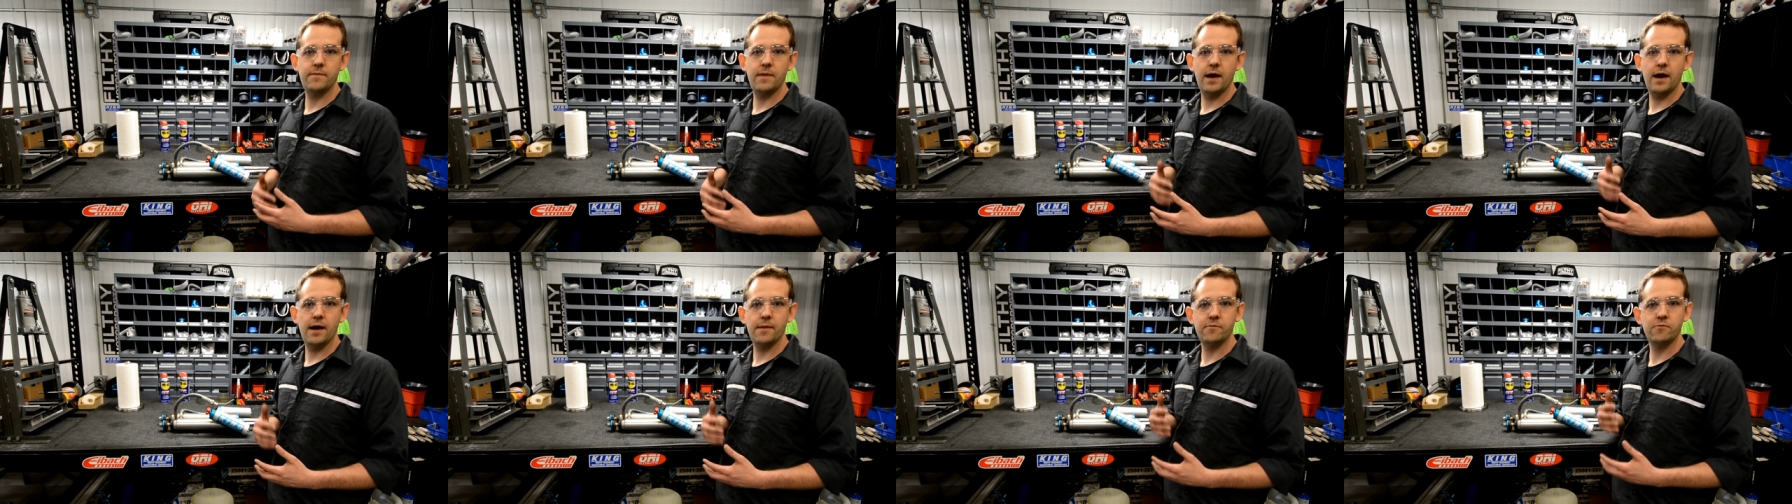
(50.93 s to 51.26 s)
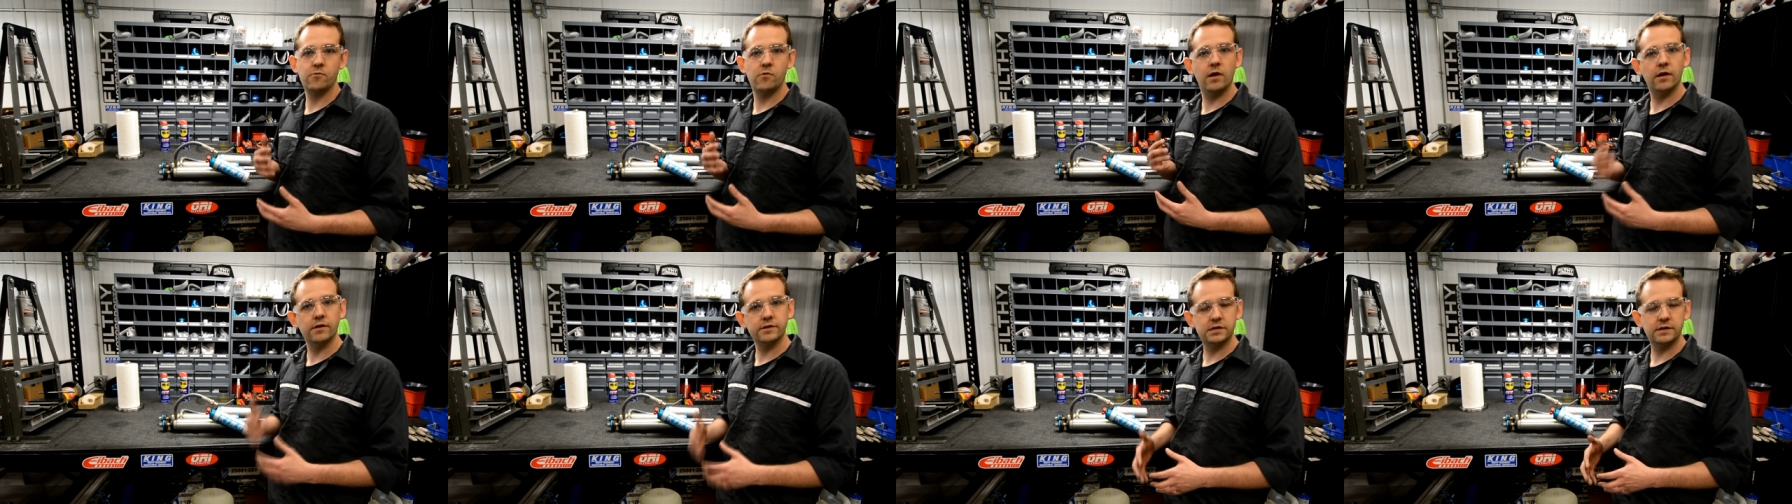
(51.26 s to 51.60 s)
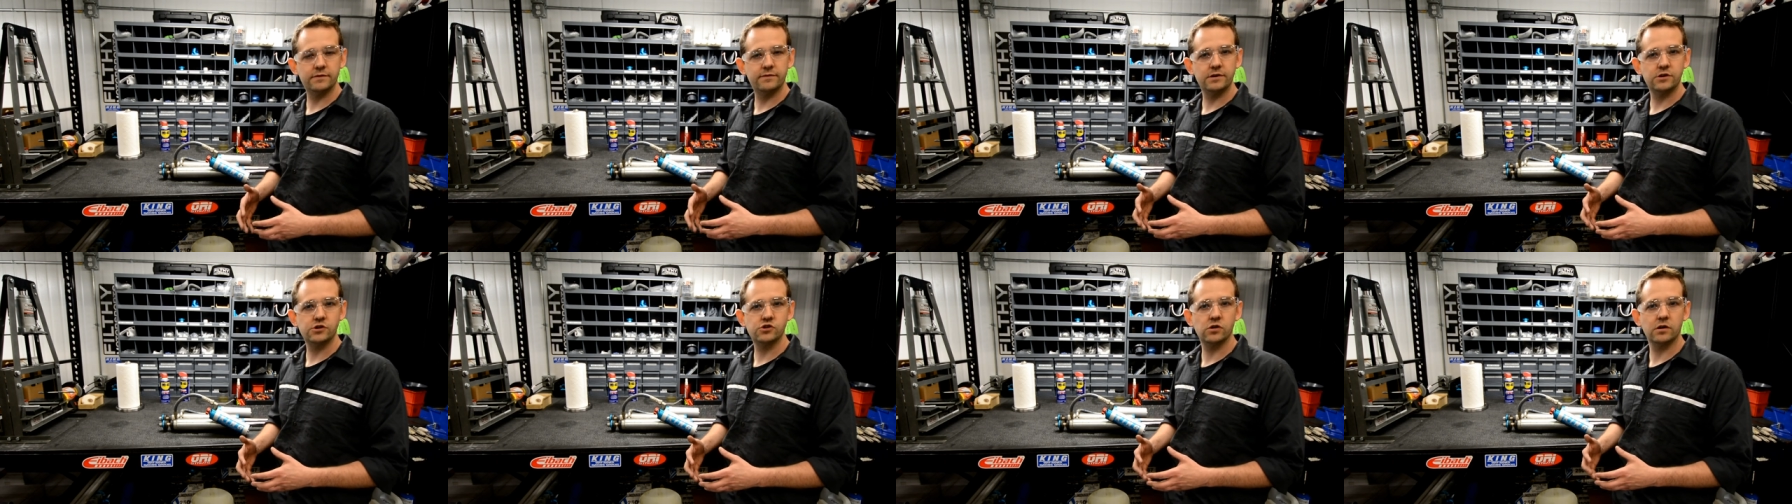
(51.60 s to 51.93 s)
uh,
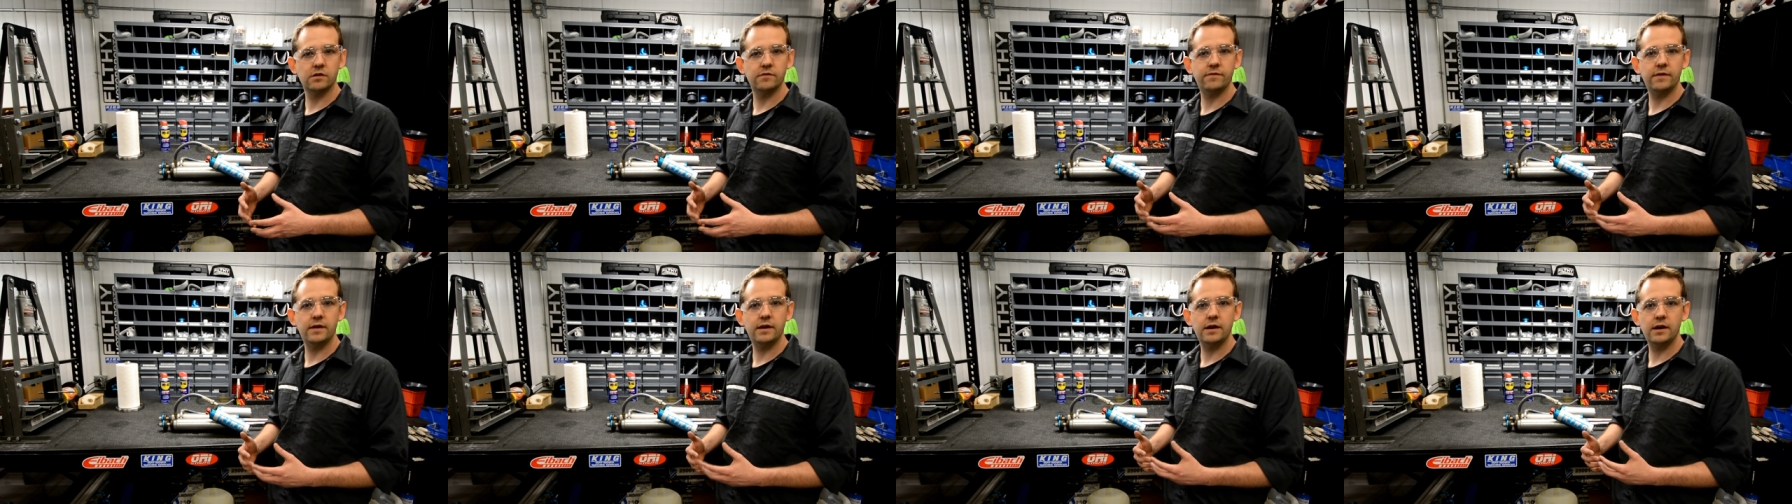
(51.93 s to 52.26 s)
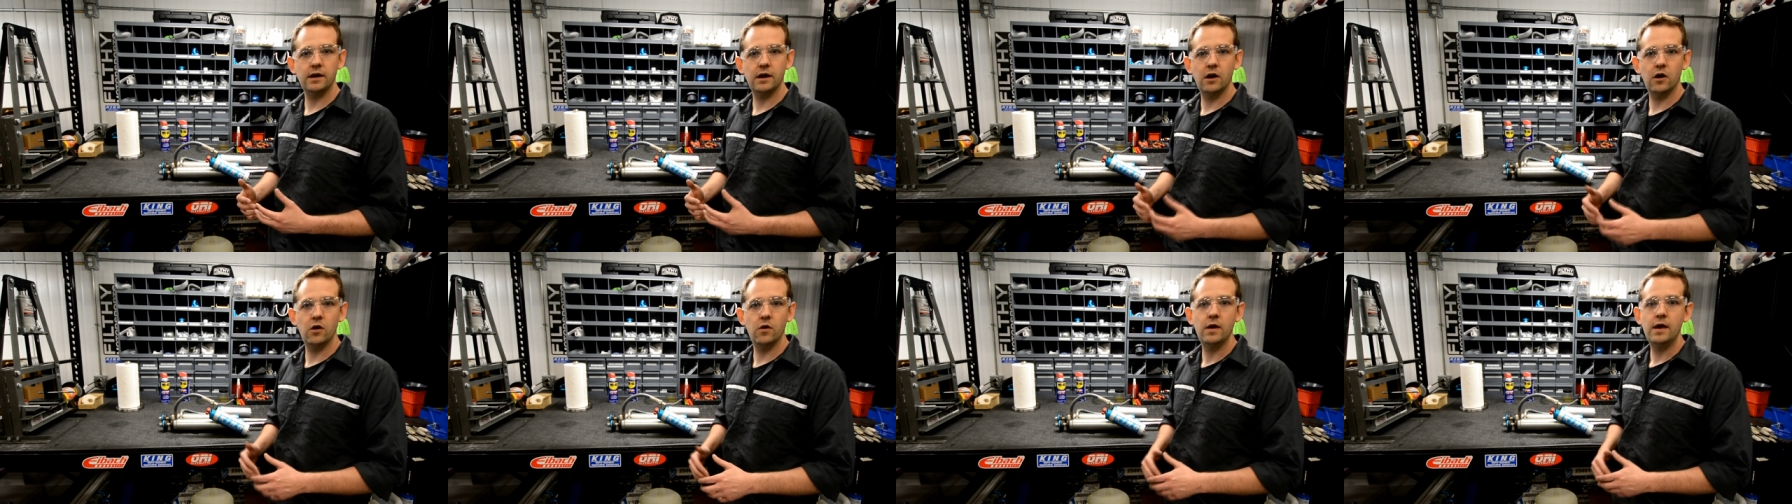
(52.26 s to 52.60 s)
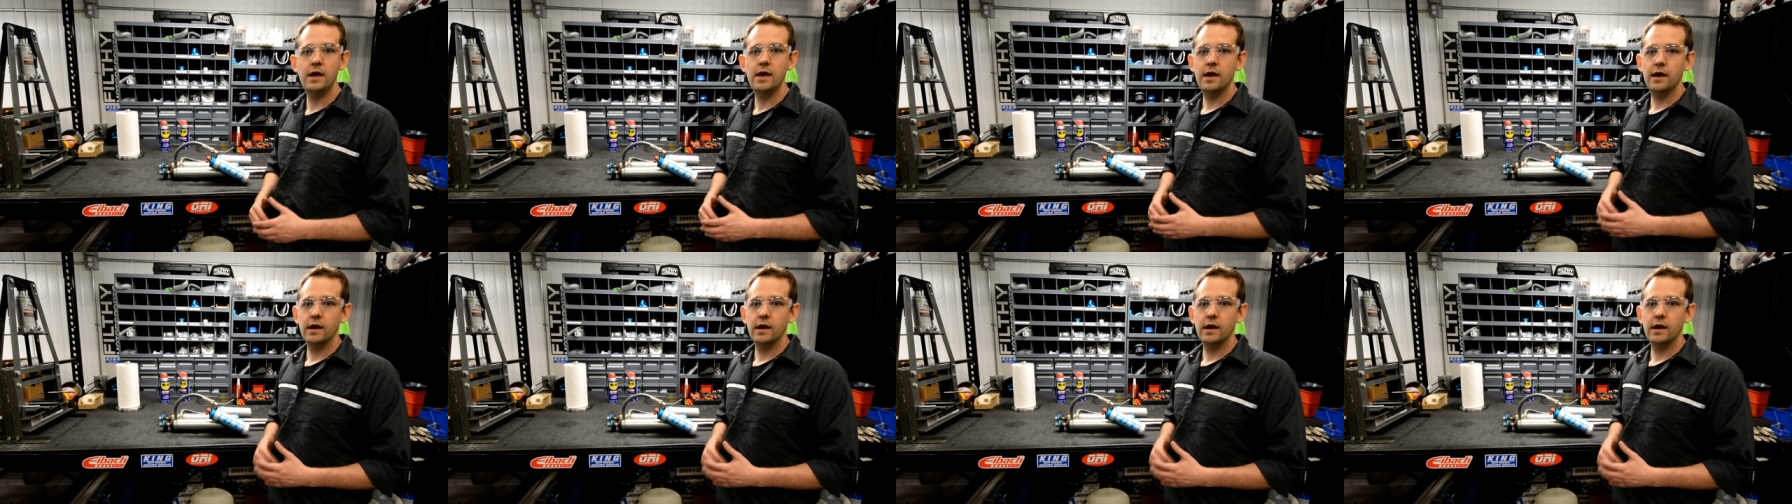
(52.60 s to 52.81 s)
relatively short video,